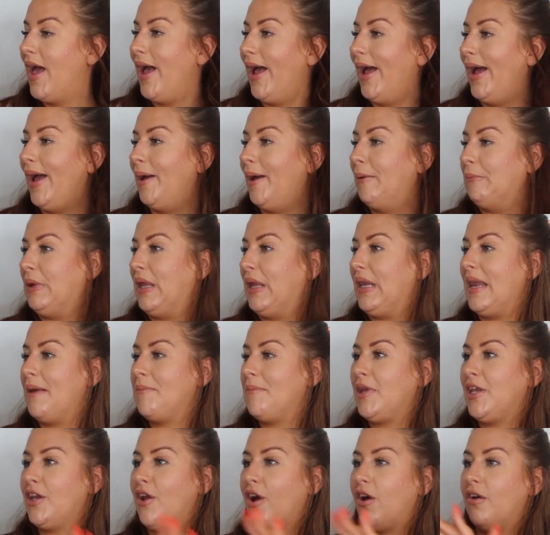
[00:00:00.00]
Let
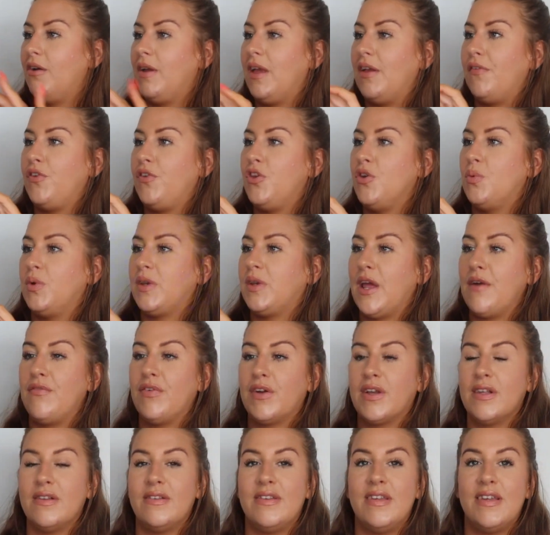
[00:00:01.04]
me know if you would ever
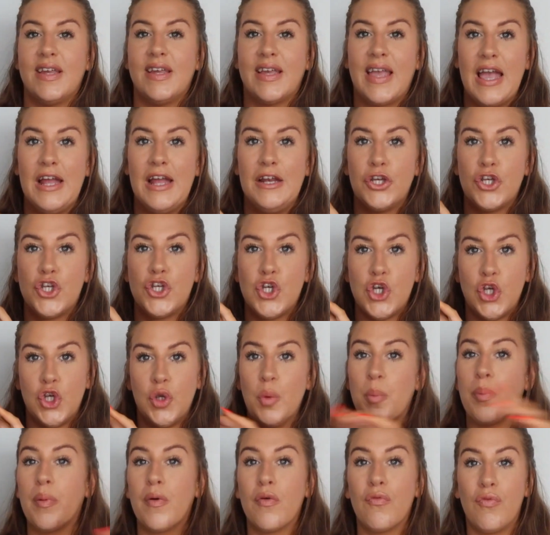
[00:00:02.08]
consider getting a
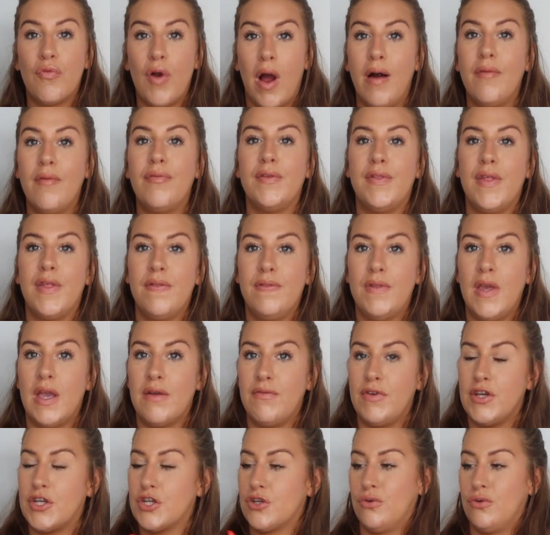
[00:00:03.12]
dupe rather than the
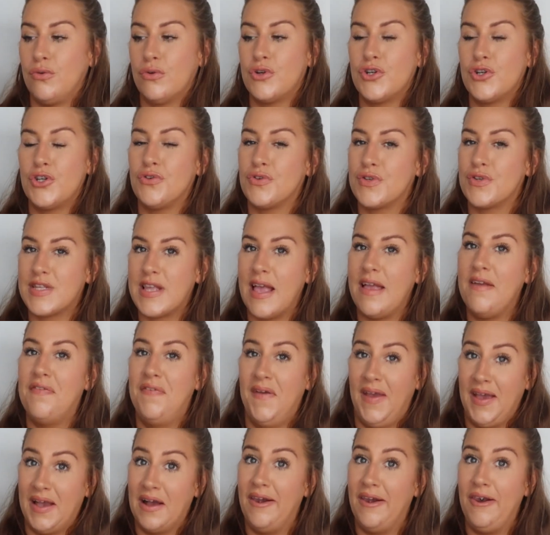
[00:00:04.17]
original, because you're
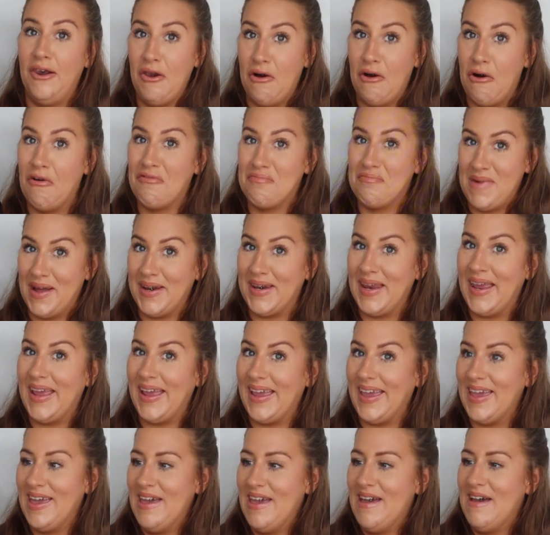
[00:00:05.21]
saving a lot of
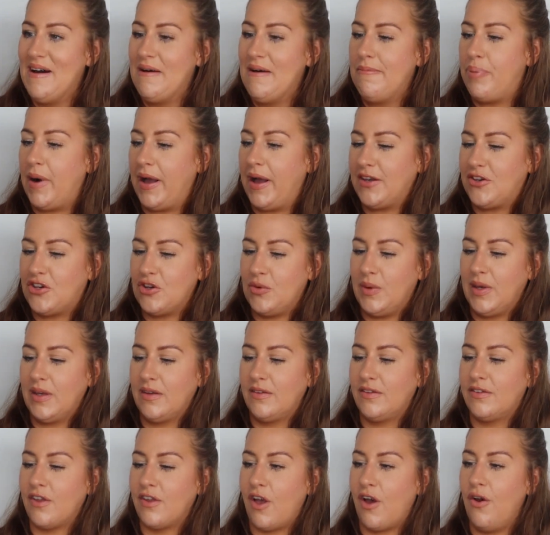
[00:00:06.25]
money by doing
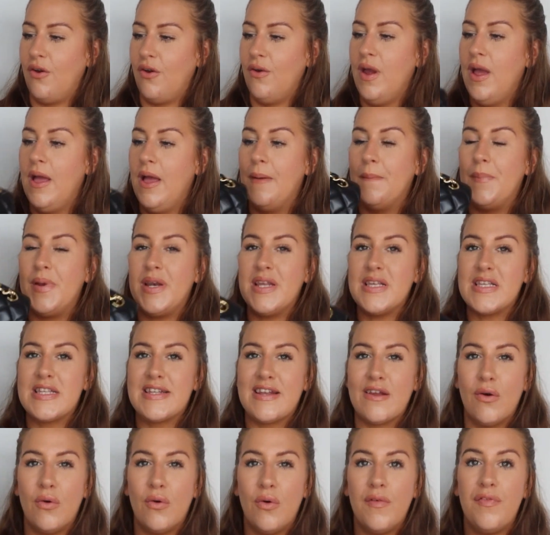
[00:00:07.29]
so, but it
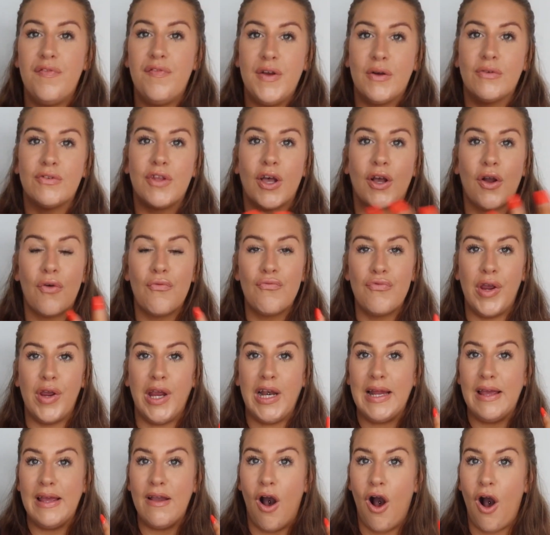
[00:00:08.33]
still feels like a
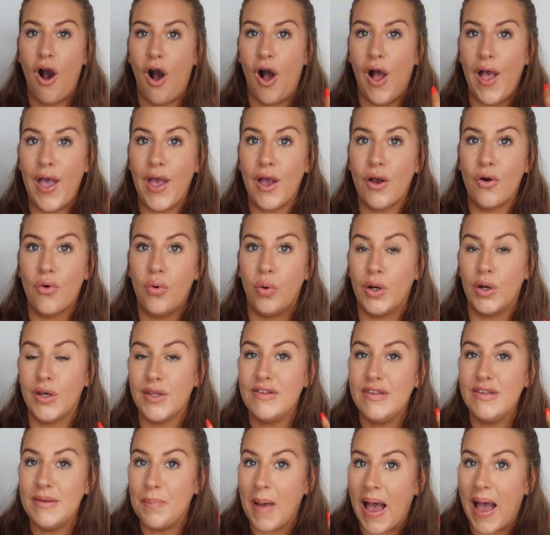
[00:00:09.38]
really high
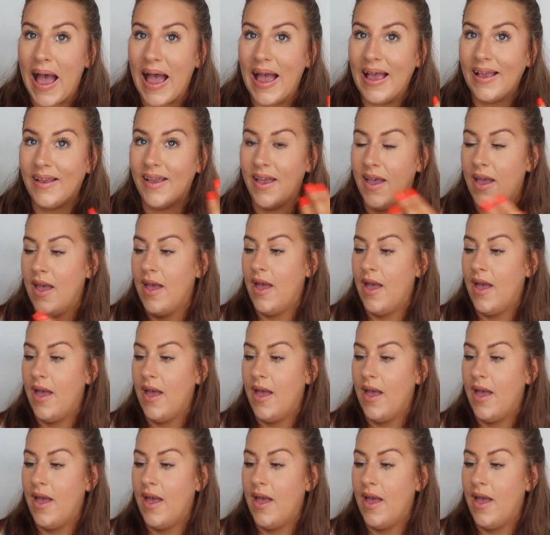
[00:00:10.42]
quality bag.